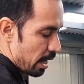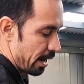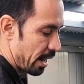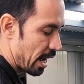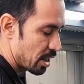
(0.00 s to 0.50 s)

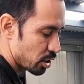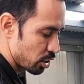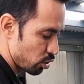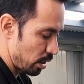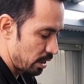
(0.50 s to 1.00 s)
And as
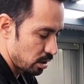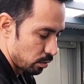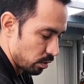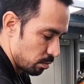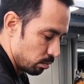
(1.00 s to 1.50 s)
you're trying
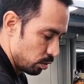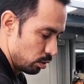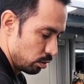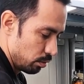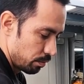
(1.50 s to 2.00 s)
to
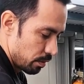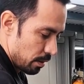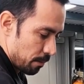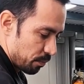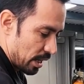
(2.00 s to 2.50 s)
remove
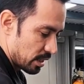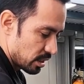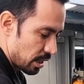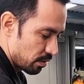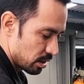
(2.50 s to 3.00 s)

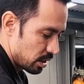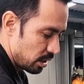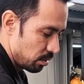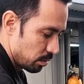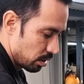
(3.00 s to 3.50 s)
that
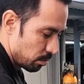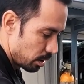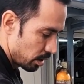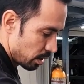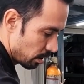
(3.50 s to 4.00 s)
17
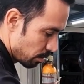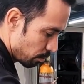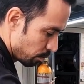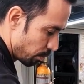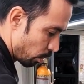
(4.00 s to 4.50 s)
millimeter
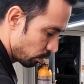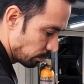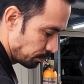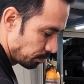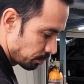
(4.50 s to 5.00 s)
bolt,